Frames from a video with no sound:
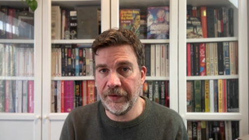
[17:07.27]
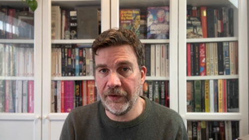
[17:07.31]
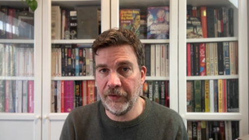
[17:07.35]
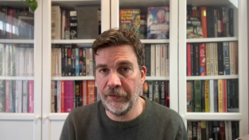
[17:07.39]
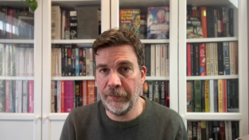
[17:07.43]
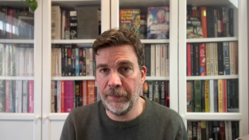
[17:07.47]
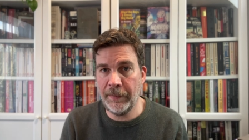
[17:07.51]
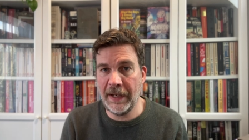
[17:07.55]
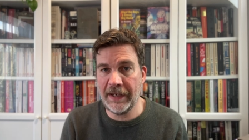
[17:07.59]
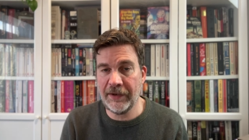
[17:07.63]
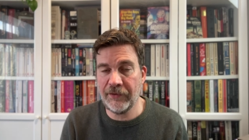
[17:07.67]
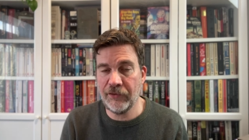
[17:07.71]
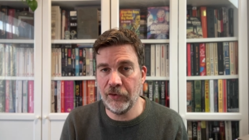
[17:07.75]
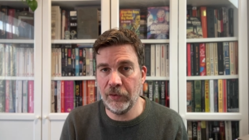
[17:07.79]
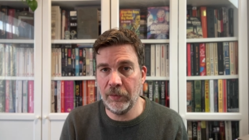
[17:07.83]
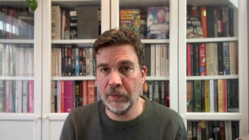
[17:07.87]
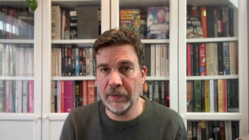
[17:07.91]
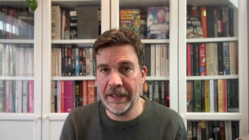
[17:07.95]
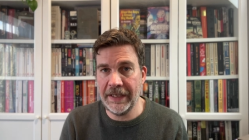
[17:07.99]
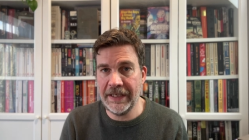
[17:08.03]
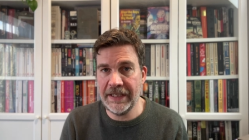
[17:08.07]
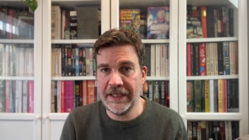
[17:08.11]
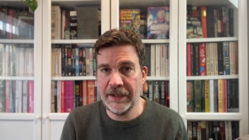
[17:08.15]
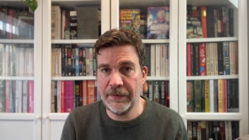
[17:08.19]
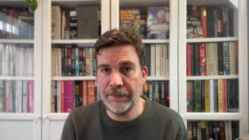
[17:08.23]
the Spectral
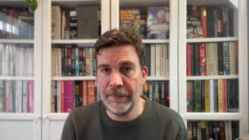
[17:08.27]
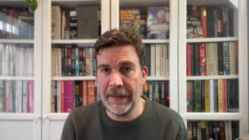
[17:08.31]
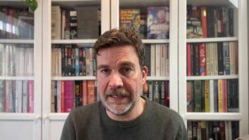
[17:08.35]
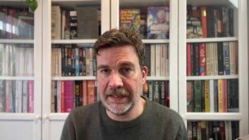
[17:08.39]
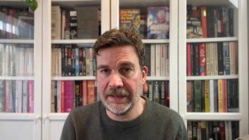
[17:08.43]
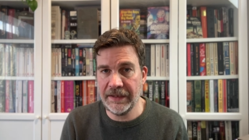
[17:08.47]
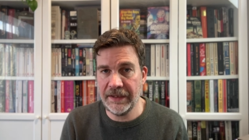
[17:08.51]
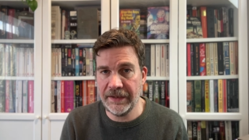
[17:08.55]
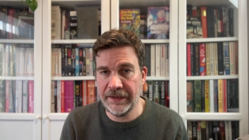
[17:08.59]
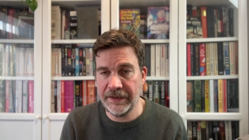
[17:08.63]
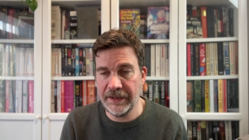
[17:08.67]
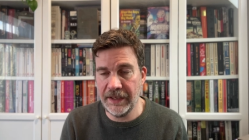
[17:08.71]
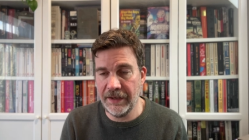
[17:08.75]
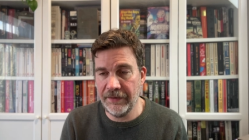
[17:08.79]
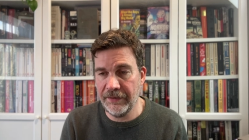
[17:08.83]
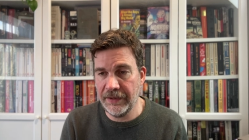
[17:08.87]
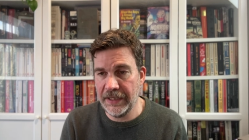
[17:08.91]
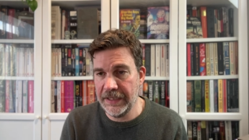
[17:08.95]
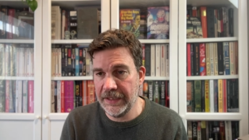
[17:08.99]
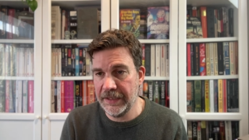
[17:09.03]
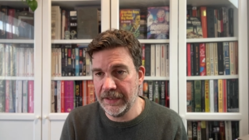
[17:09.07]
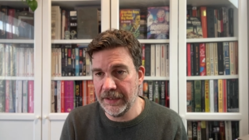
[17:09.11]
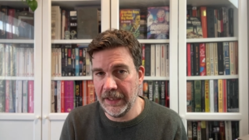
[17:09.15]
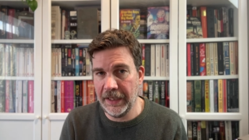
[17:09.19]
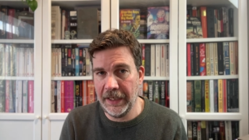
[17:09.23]
Inspector
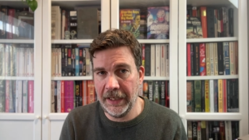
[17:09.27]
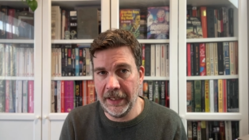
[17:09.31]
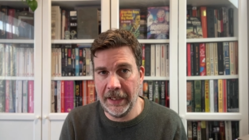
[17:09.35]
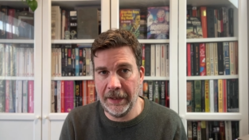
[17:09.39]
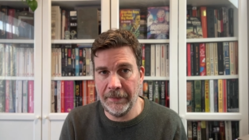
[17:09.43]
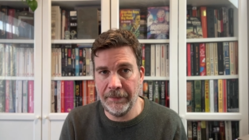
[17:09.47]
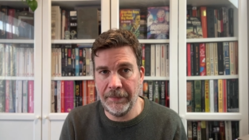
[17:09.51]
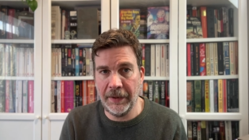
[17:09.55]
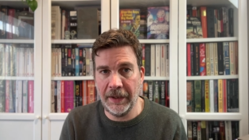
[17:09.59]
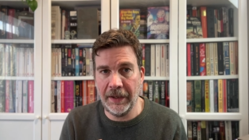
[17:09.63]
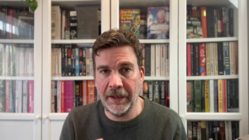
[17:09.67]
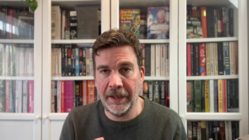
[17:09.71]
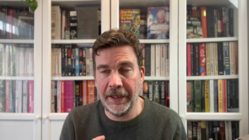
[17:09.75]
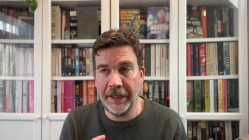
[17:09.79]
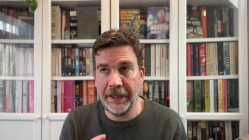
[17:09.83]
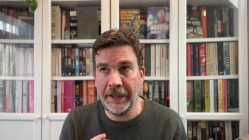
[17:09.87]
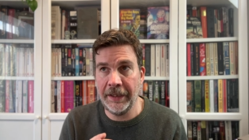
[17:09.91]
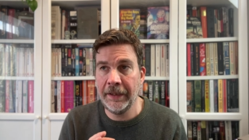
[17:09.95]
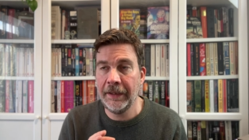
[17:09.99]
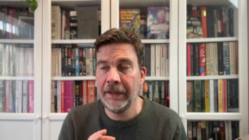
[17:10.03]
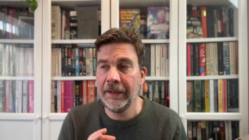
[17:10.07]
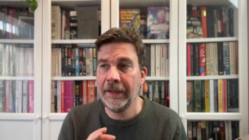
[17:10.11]
series by